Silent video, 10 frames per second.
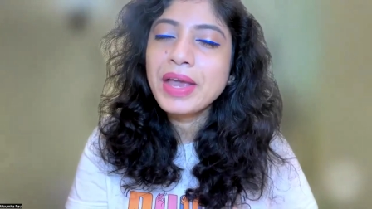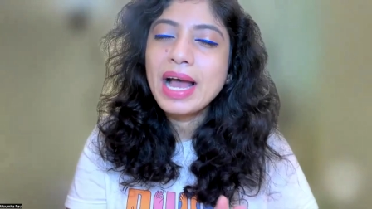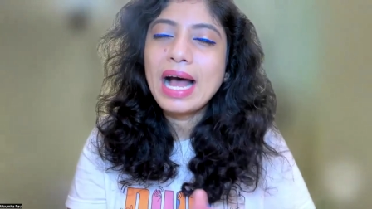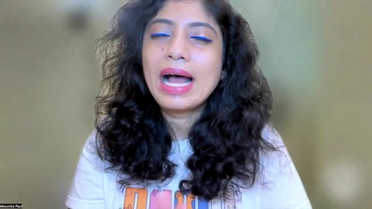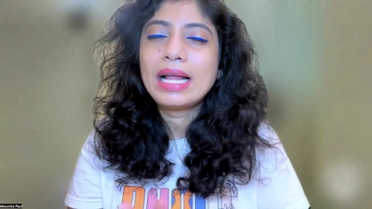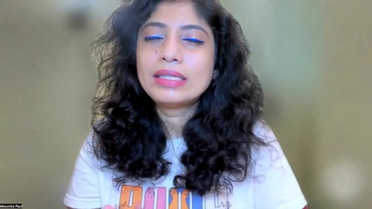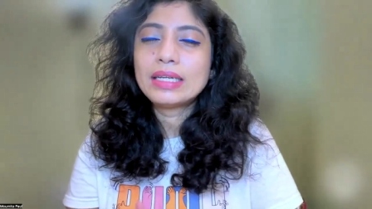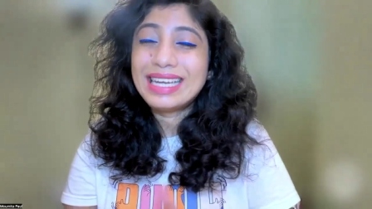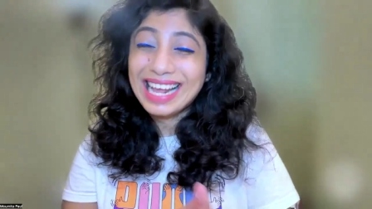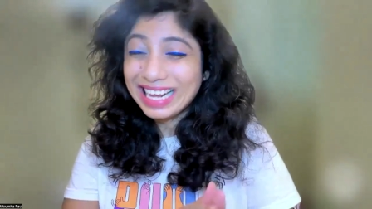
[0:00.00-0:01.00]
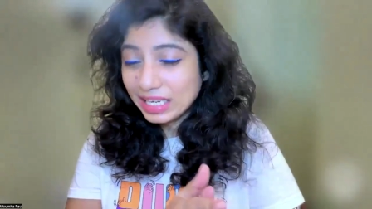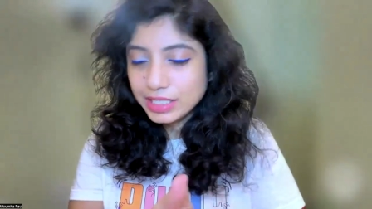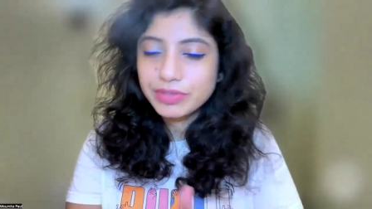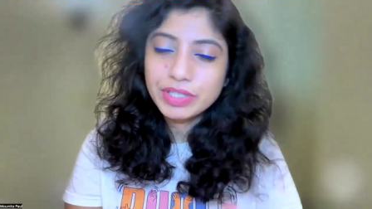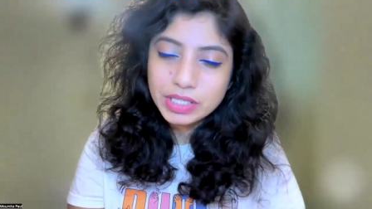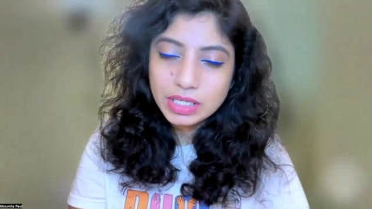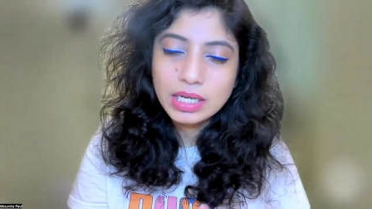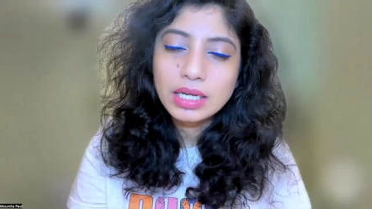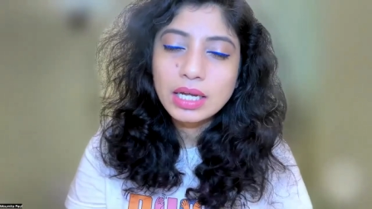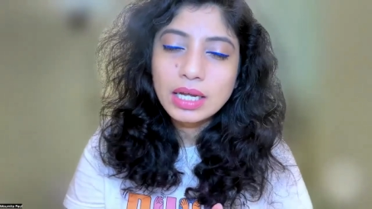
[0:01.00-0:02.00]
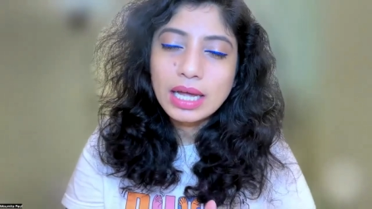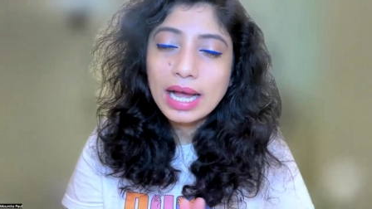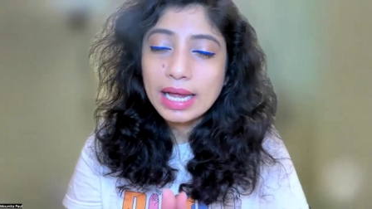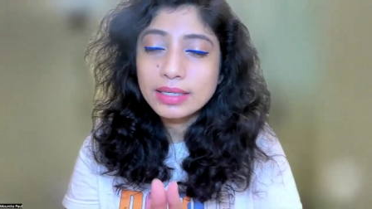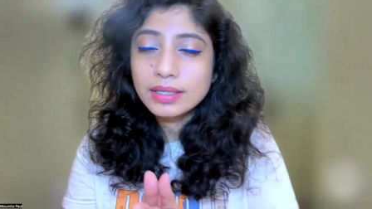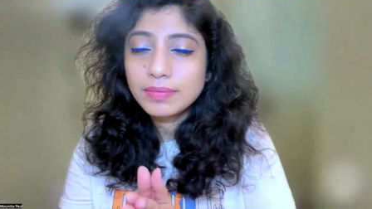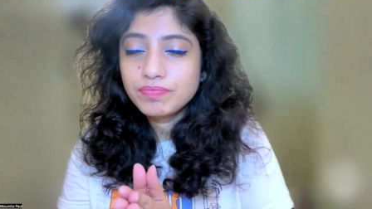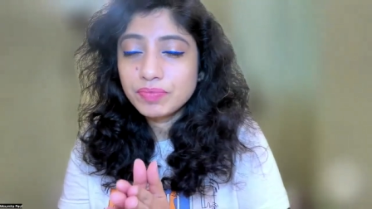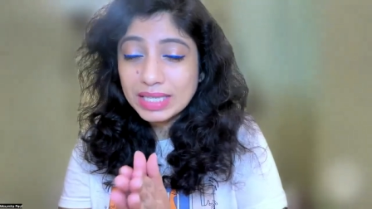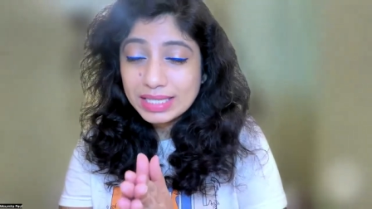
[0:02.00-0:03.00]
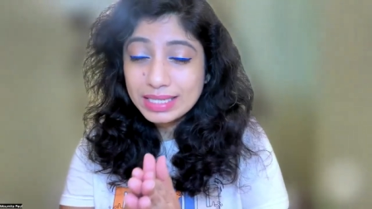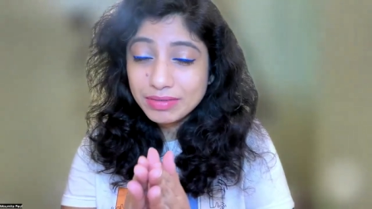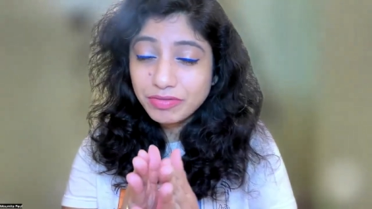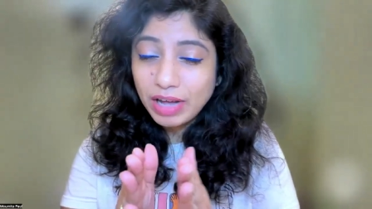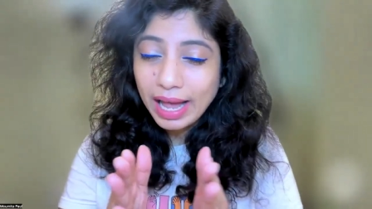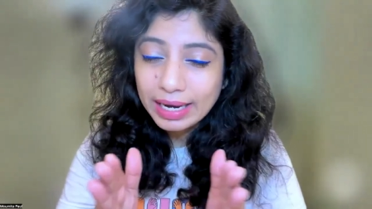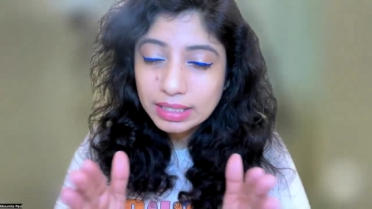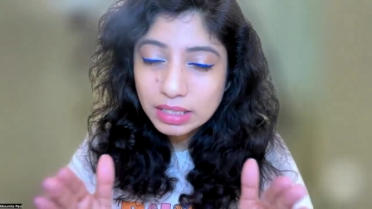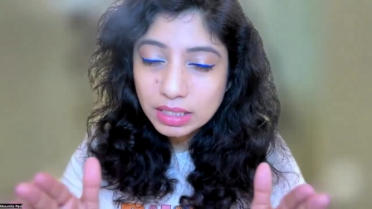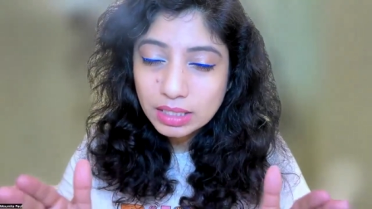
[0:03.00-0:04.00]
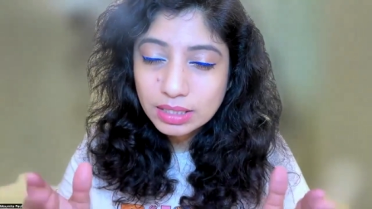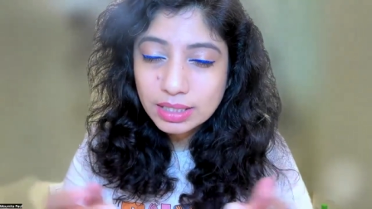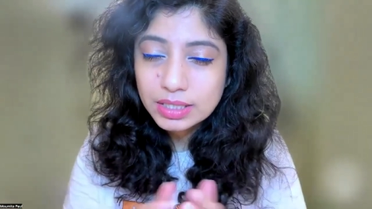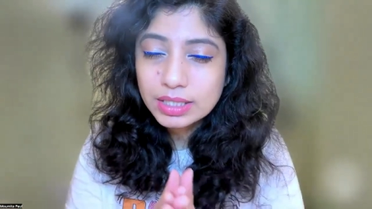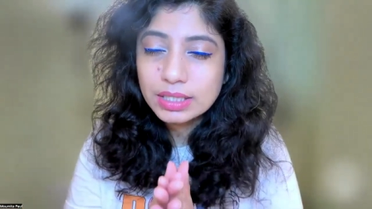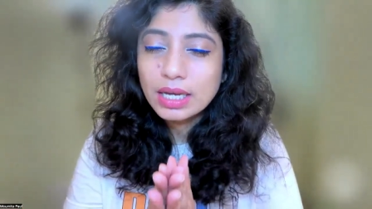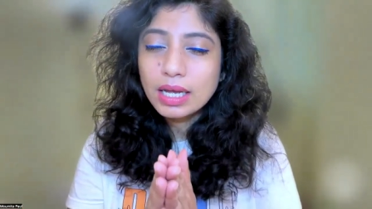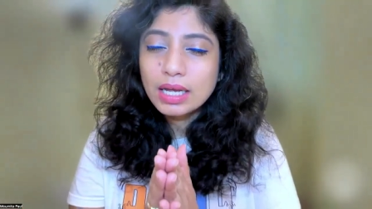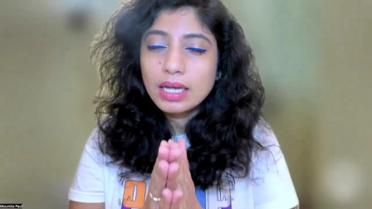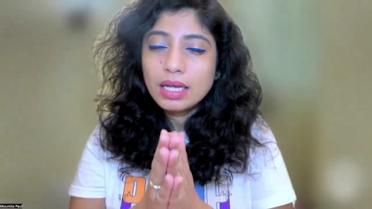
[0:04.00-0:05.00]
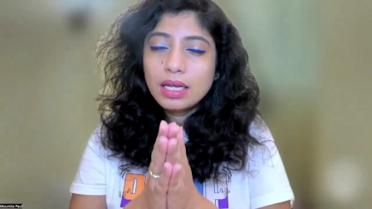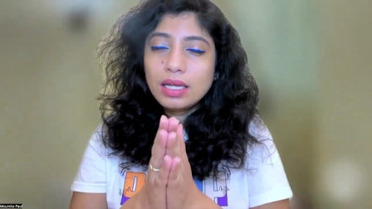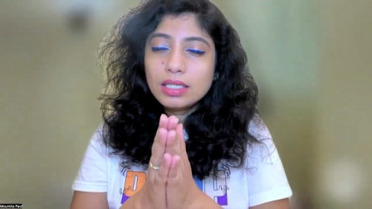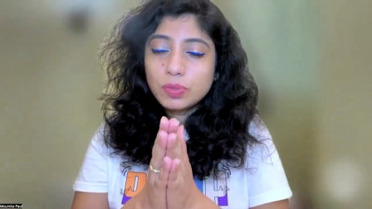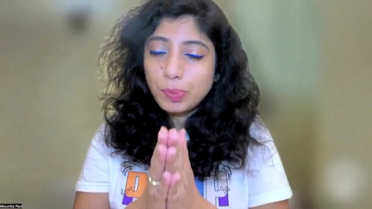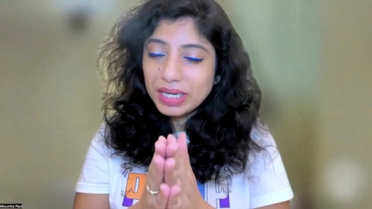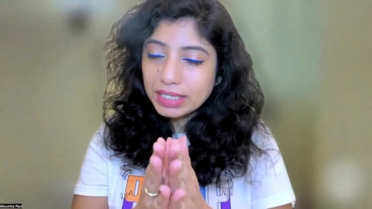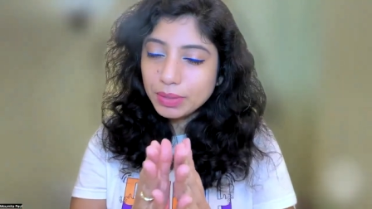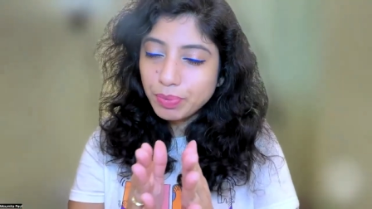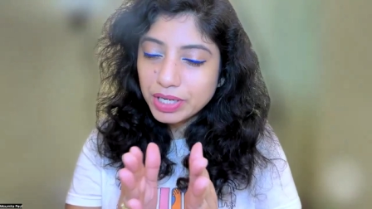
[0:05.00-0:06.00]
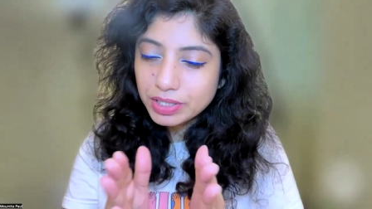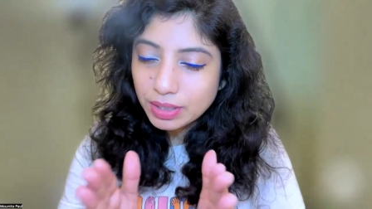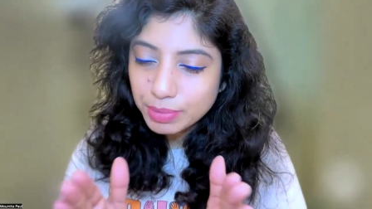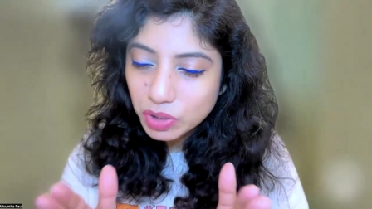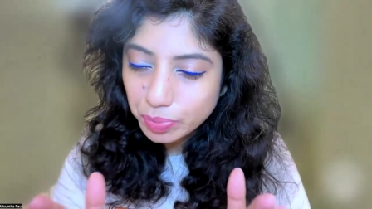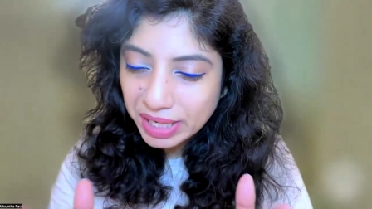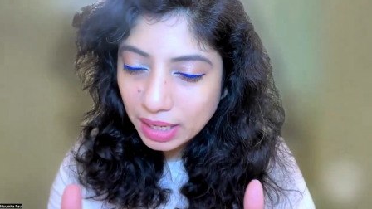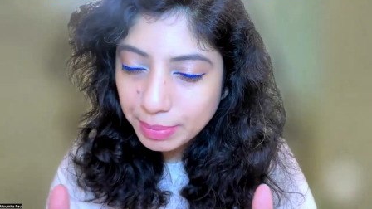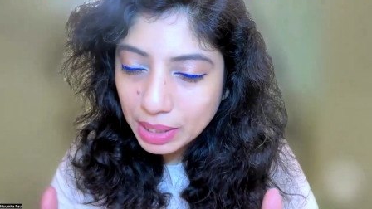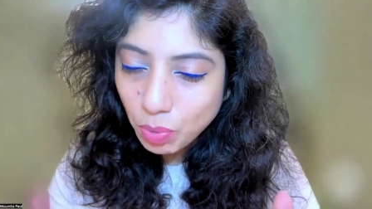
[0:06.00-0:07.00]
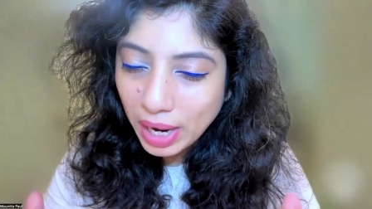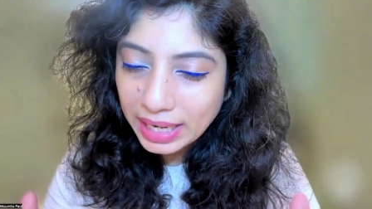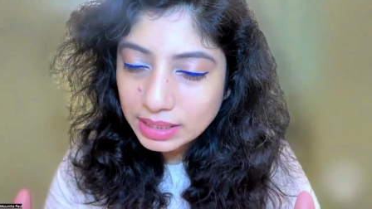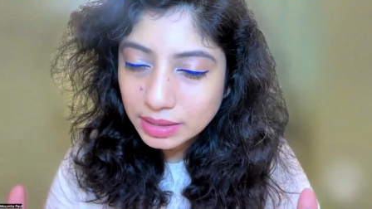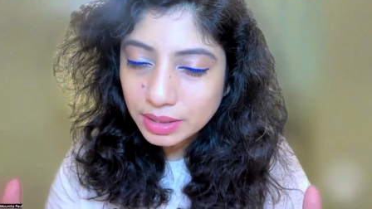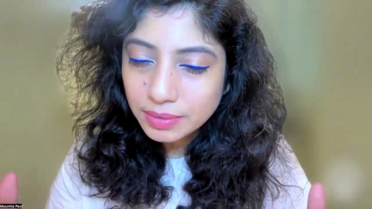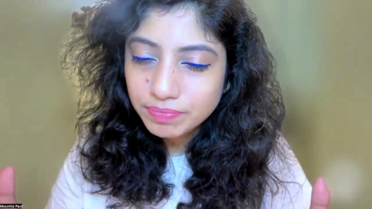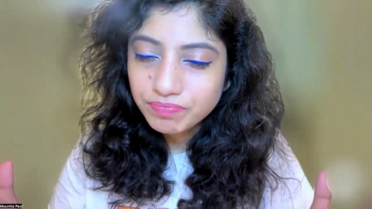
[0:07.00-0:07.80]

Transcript: and negativity. And this divide, this splitting prism is becoming wider.